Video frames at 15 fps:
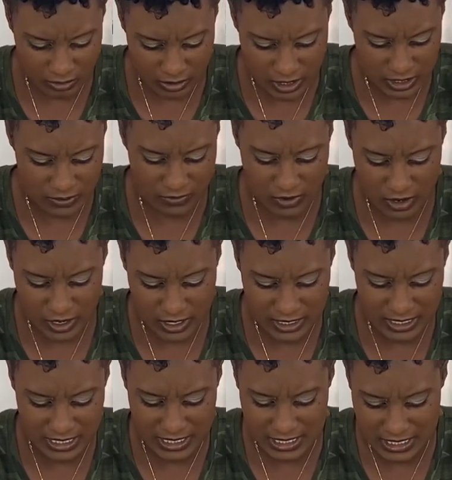as far as the
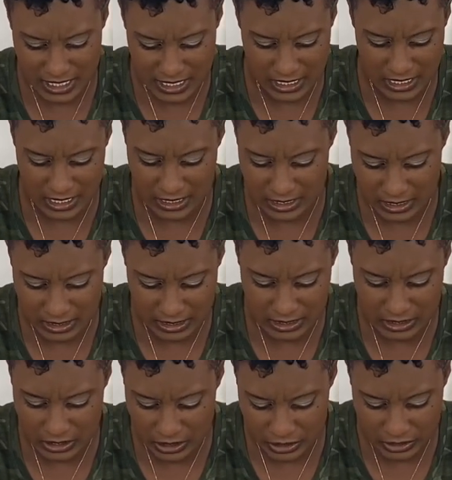scent is
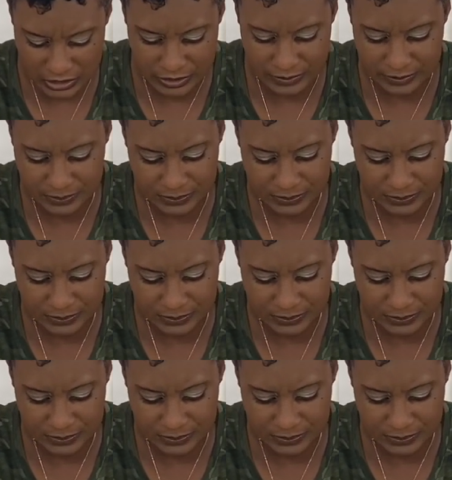concerned.